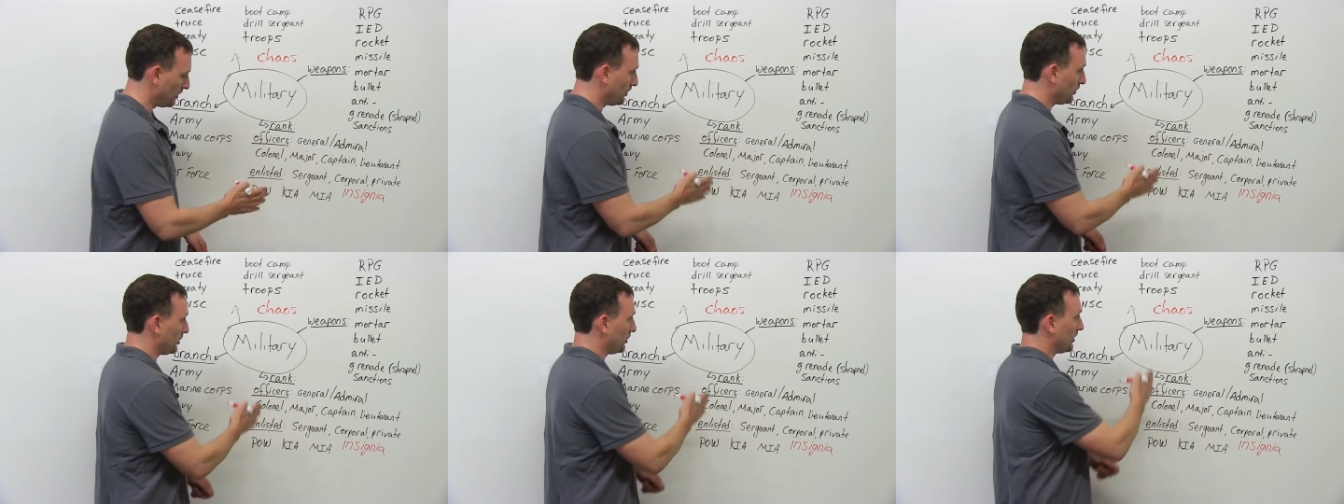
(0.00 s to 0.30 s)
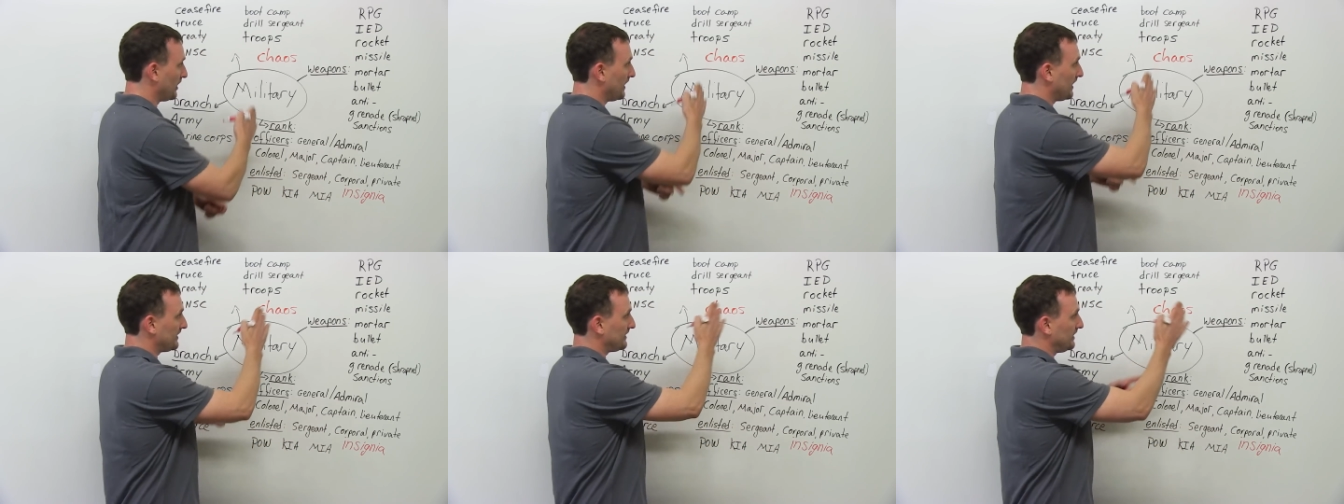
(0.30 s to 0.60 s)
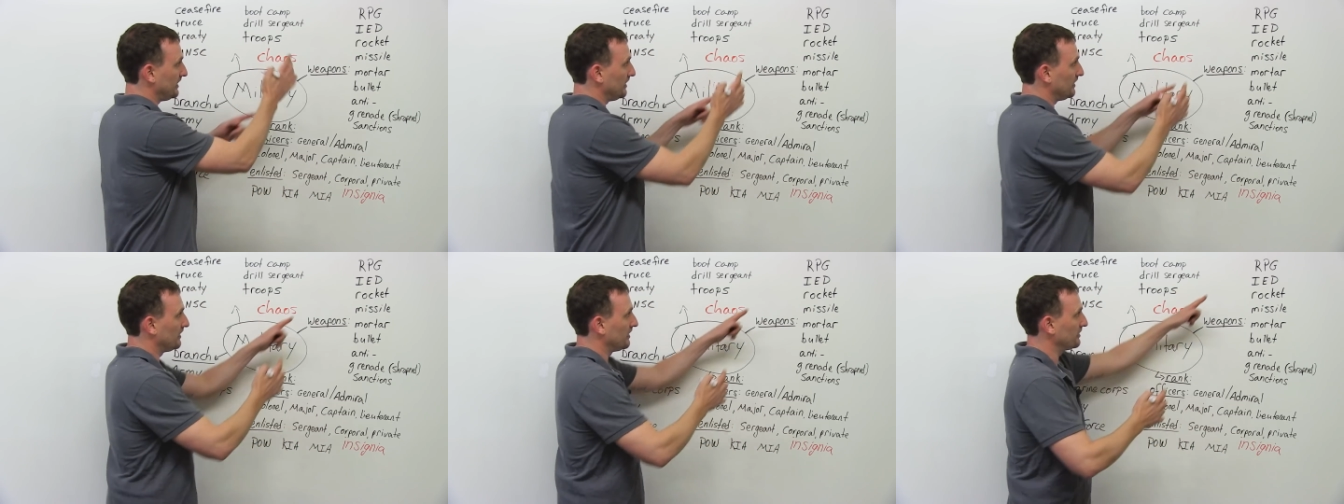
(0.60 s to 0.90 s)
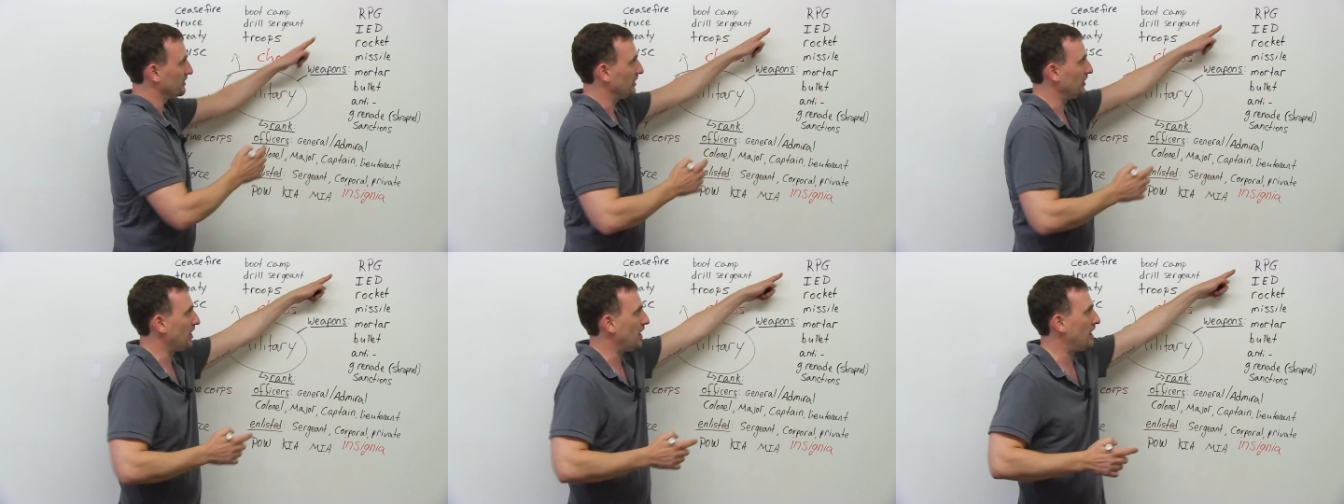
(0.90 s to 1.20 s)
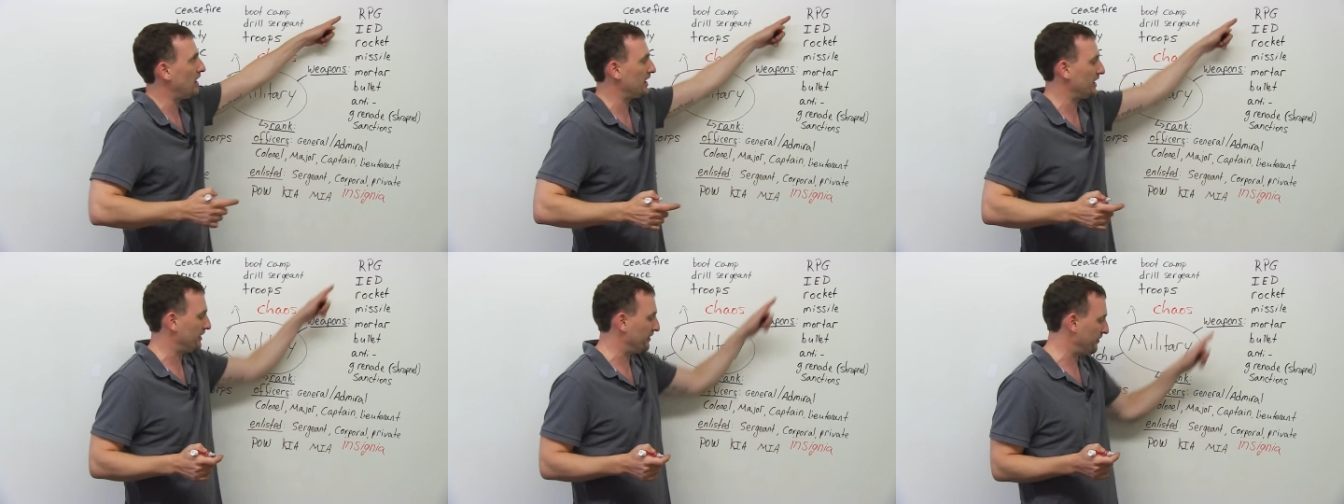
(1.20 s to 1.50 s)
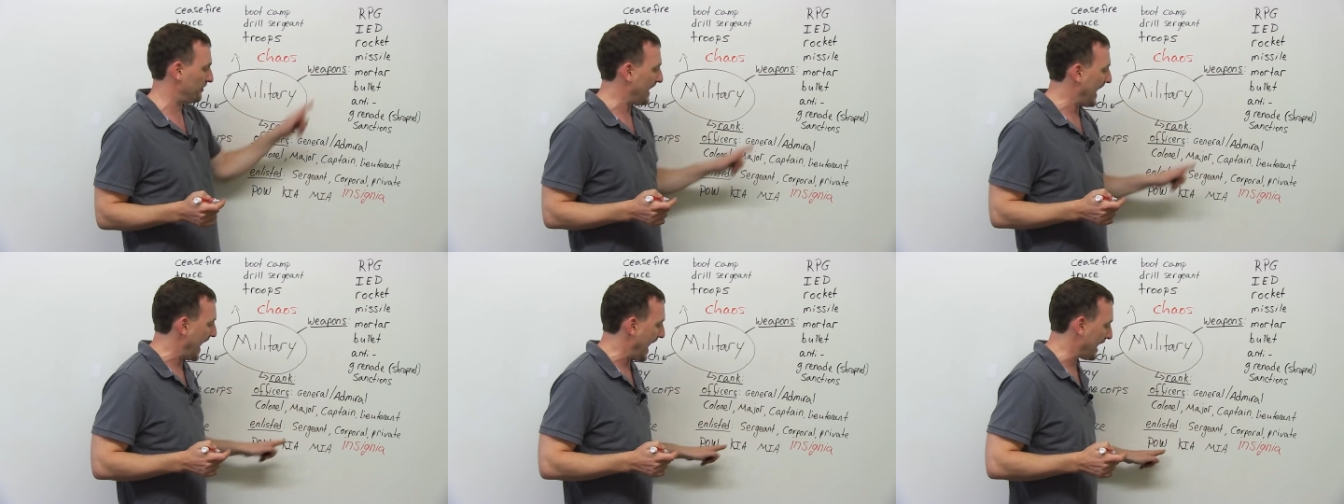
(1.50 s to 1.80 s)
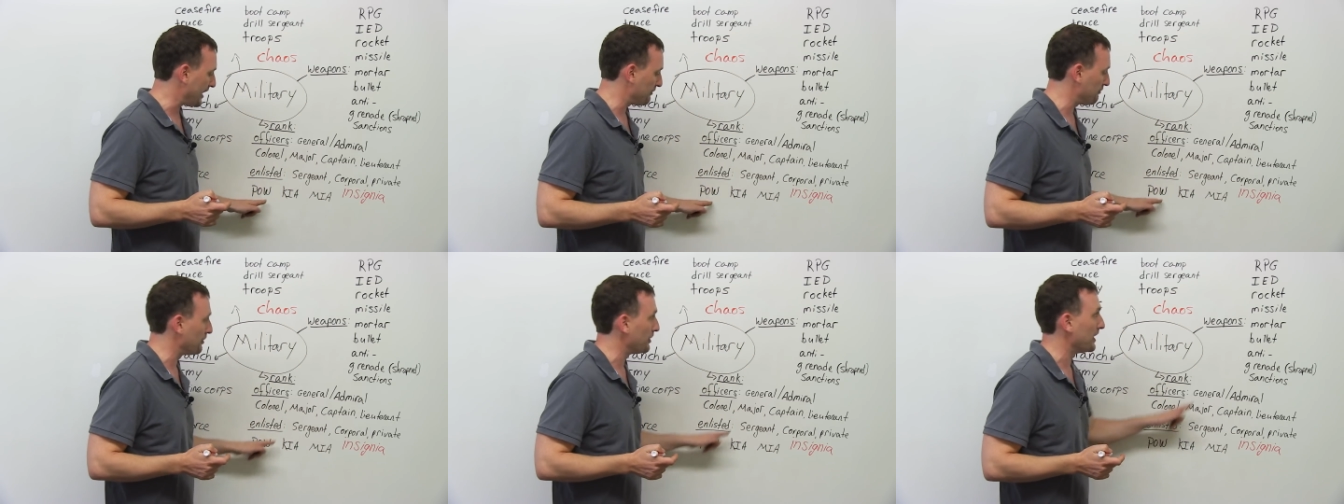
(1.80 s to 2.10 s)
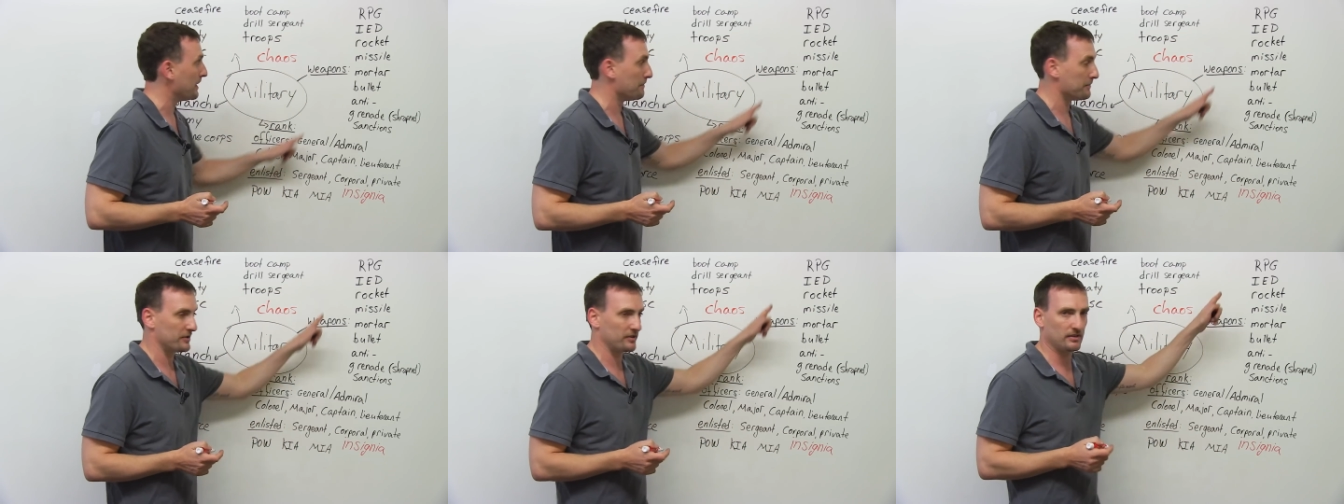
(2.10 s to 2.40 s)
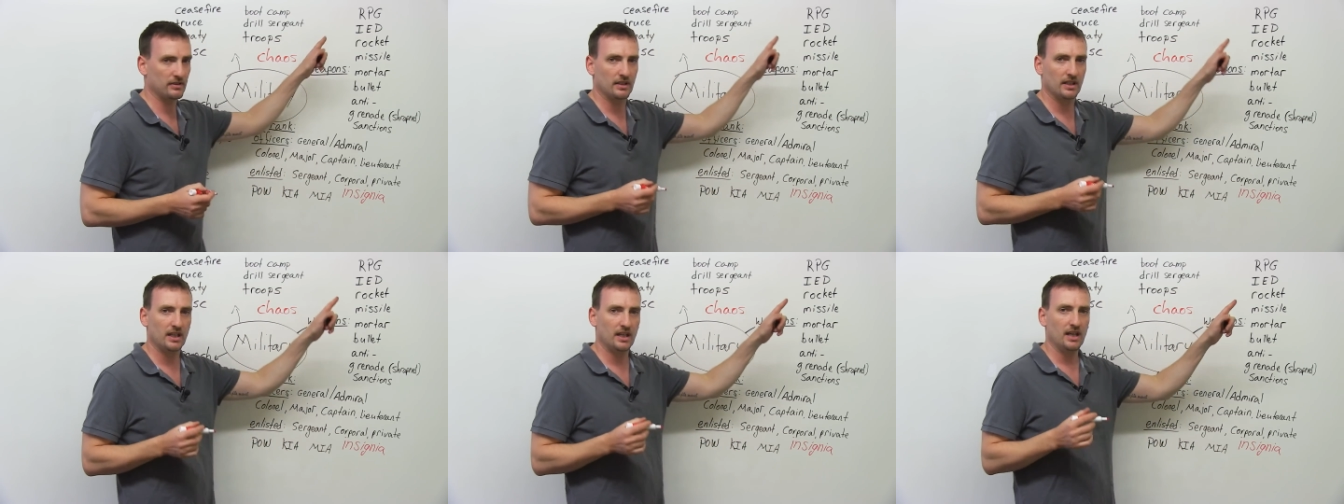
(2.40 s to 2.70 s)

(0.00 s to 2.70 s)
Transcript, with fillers: you're going to see there's a lot of acronyms.